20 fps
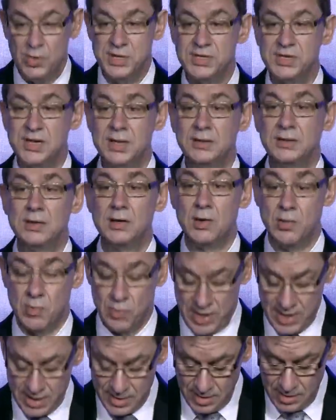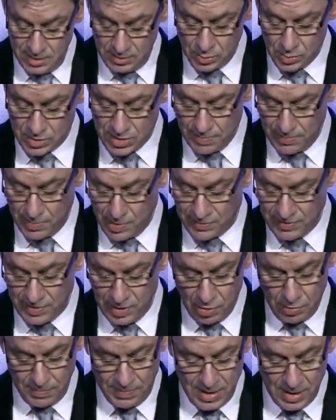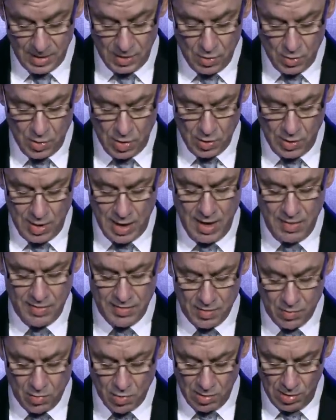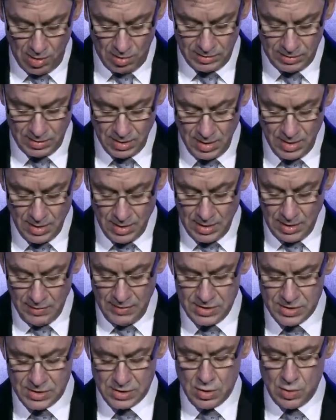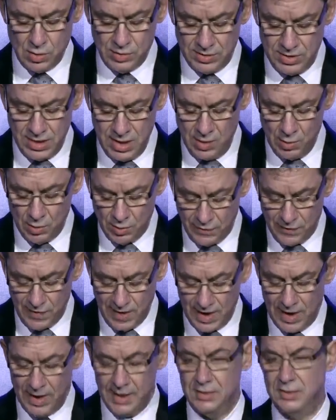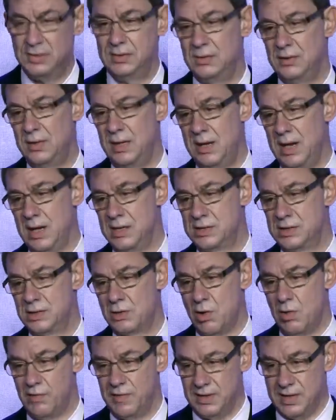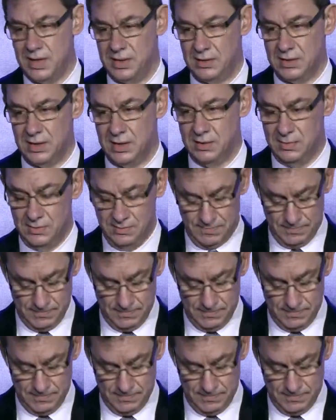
we stand ready to support the European Union and the world in this continued fight against COVID-19.